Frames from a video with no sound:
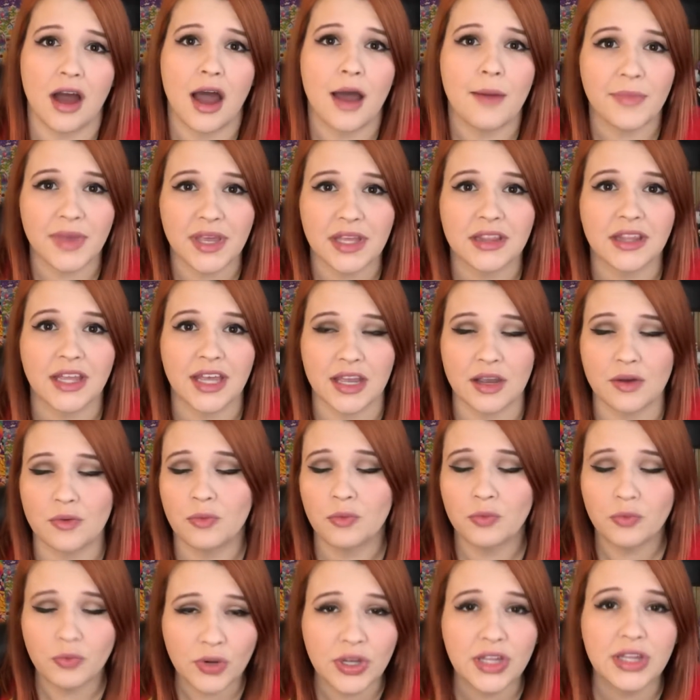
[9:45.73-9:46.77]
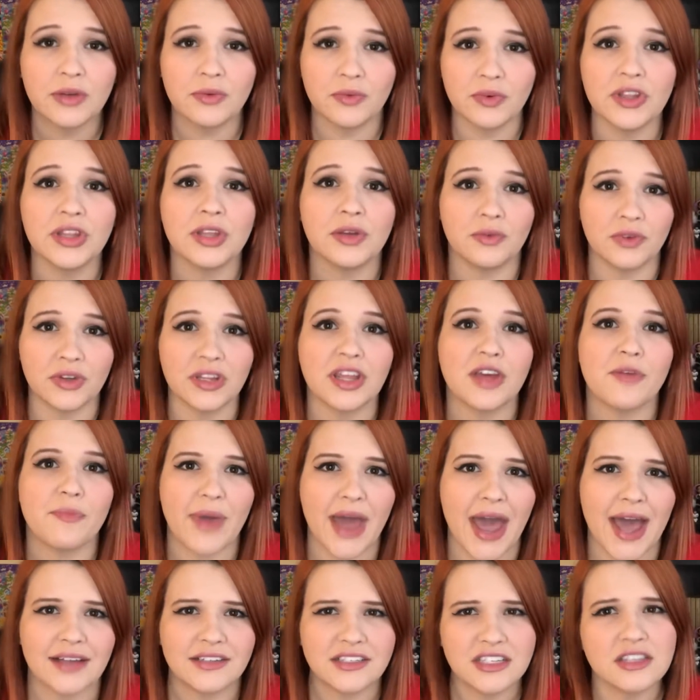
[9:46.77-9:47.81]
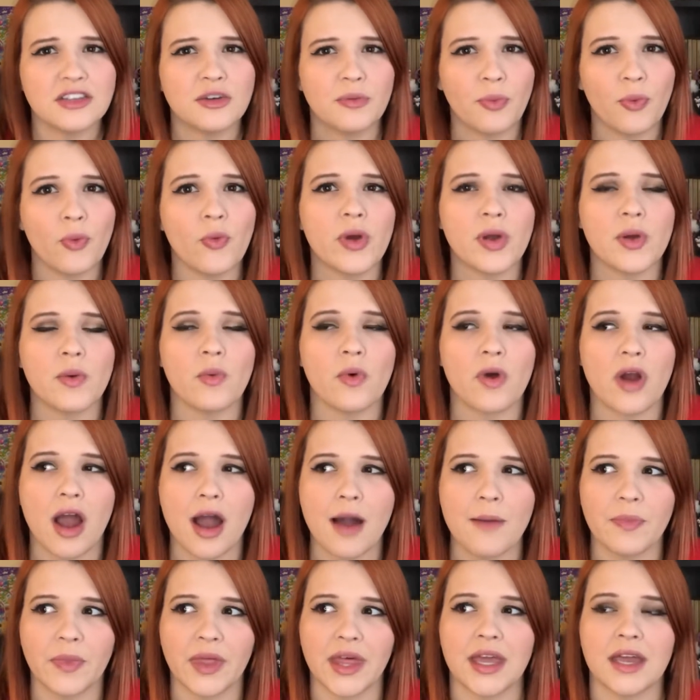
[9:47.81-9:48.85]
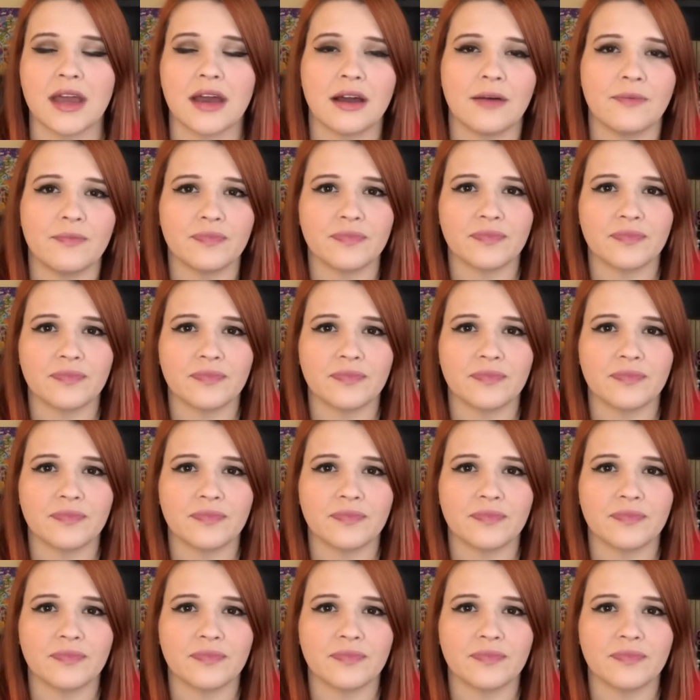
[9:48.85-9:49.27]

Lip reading: I mean, like really bad, to the point where I'm like,